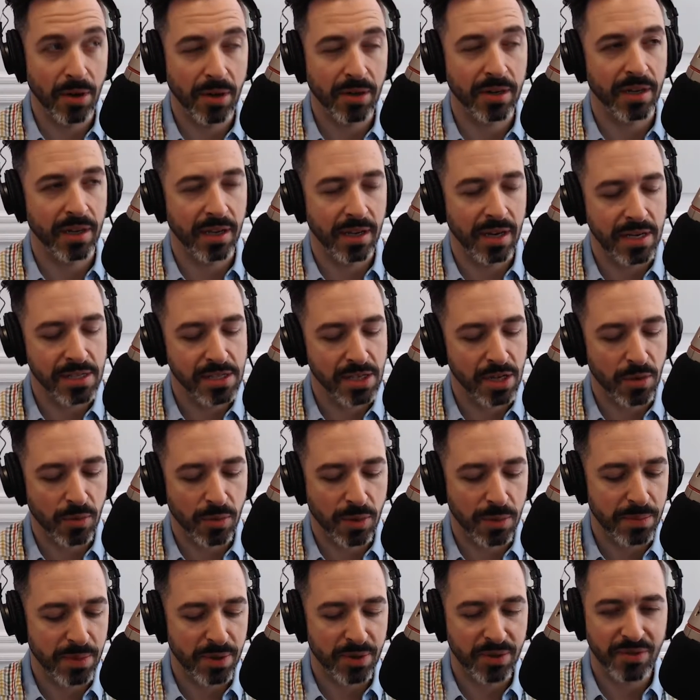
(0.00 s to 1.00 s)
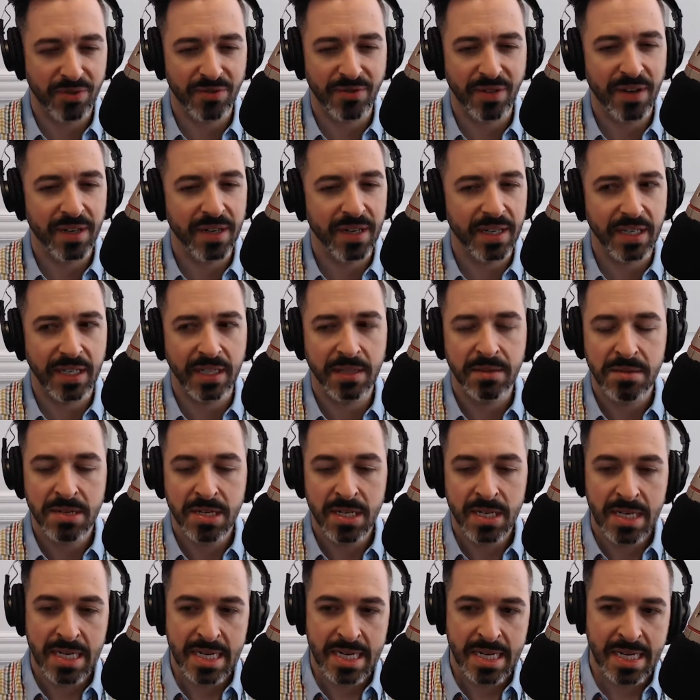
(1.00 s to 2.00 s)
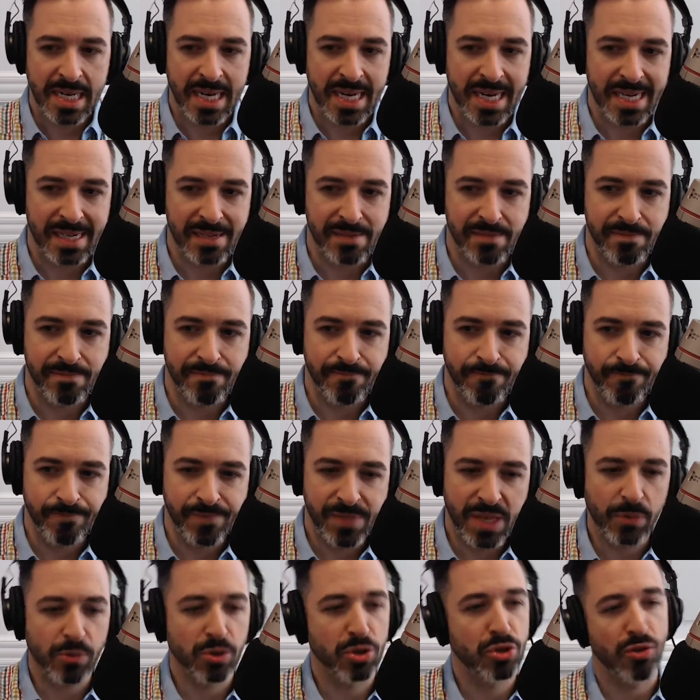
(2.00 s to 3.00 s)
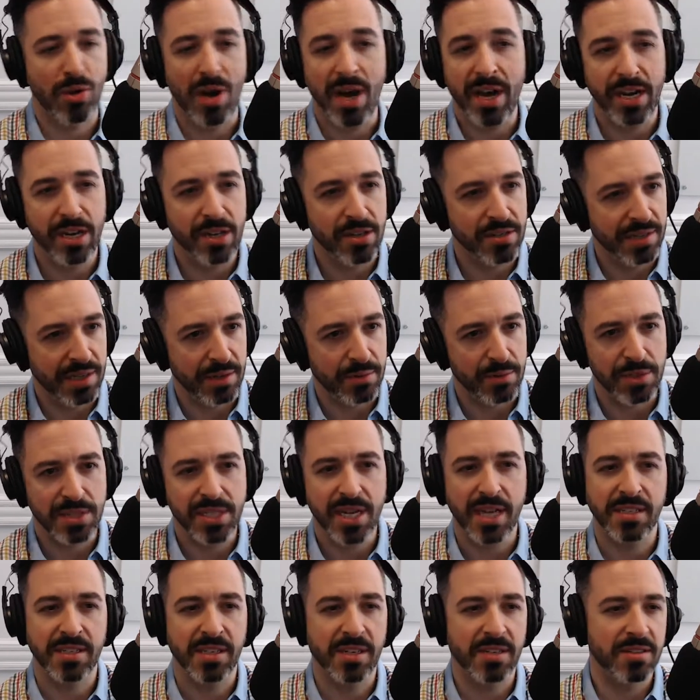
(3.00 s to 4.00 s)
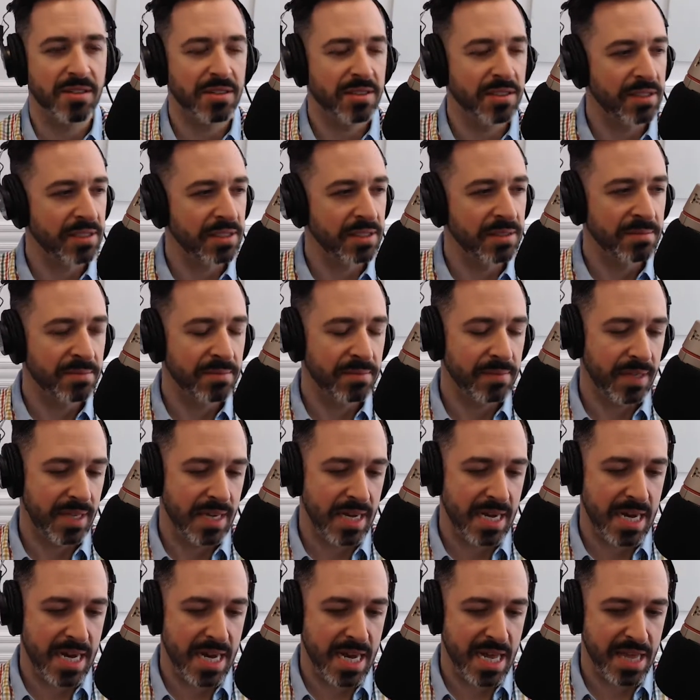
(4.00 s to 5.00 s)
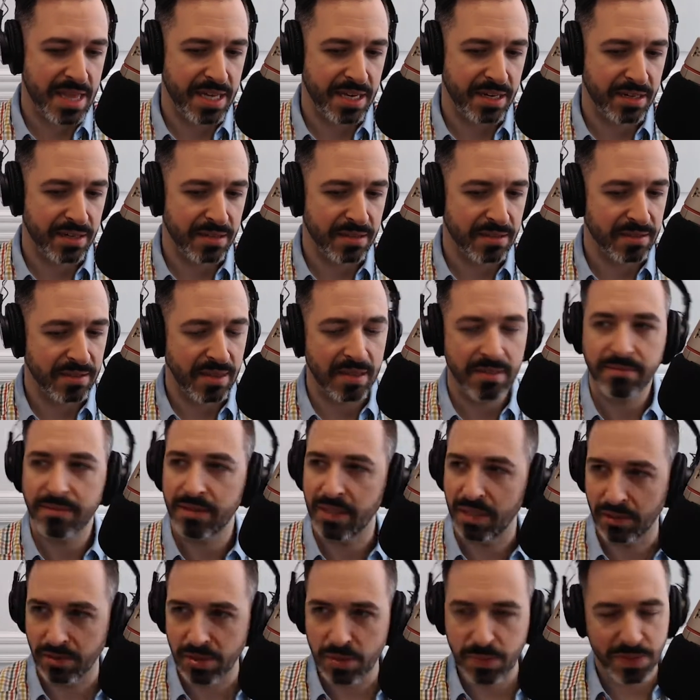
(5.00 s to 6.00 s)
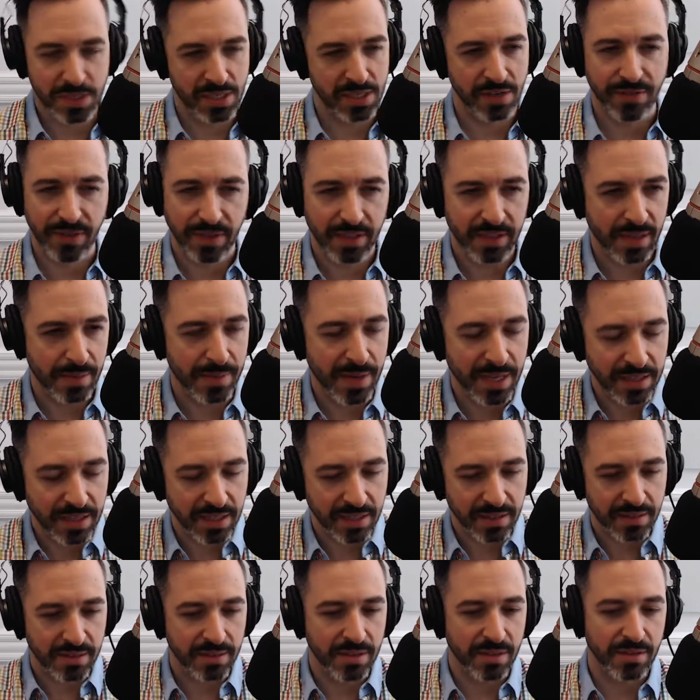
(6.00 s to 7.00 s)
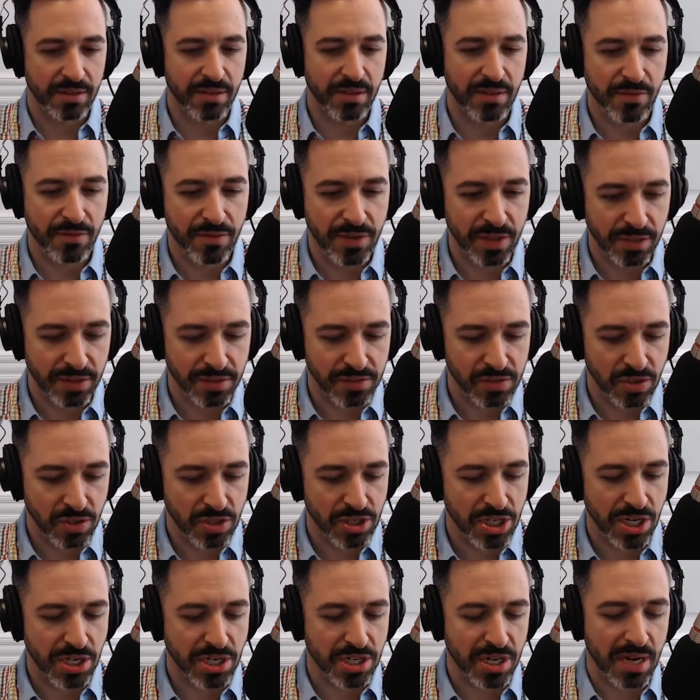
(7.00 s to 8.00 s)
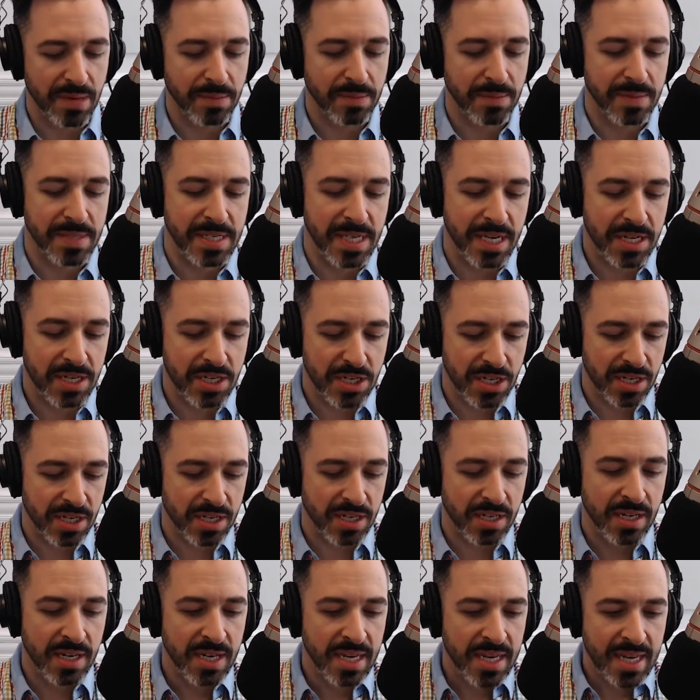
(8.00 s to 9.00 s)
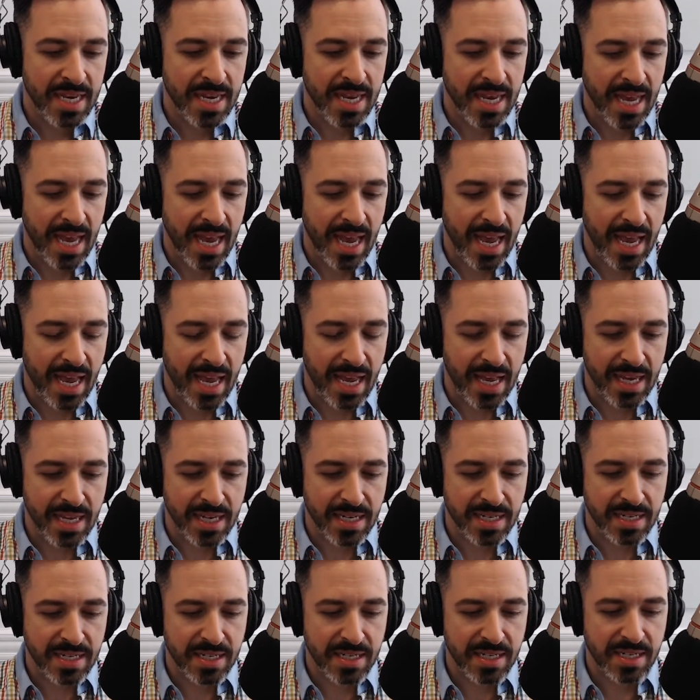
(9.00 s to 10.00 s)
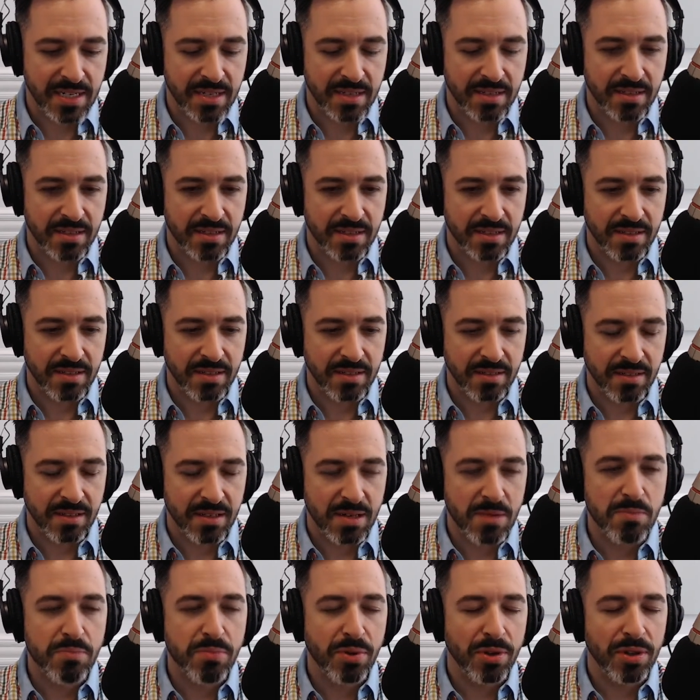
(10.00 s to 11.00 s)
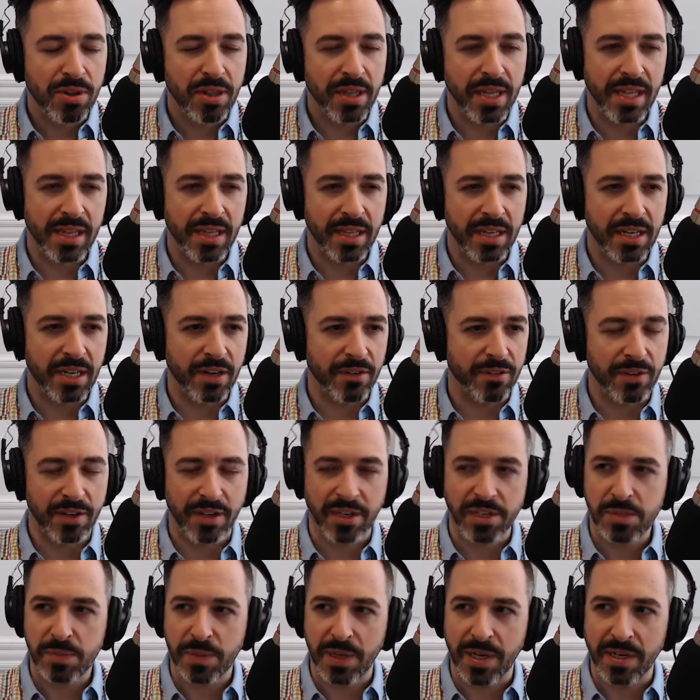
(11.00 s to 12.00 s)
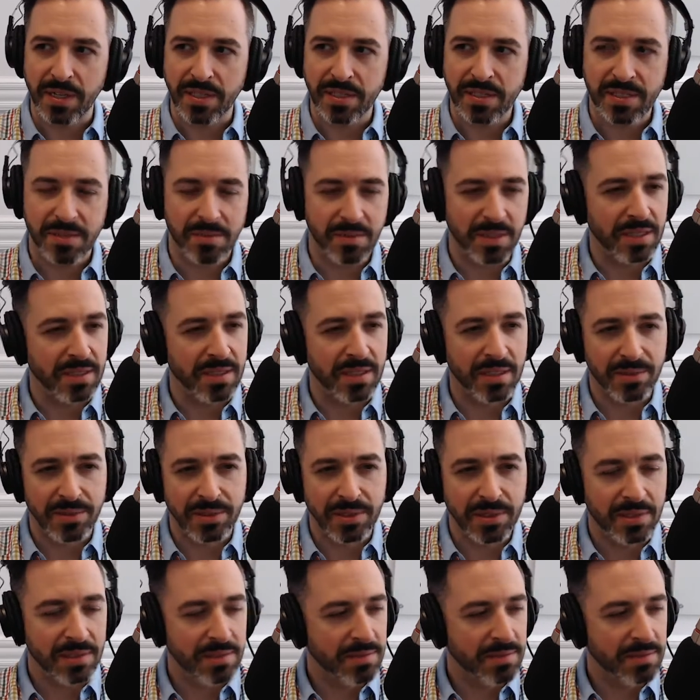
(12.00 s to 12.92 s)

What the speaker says: Marketing and SEO were both very, they were drier, they were technical, they're specifically about the field of search engine optimization, and completely different experience. I mean, that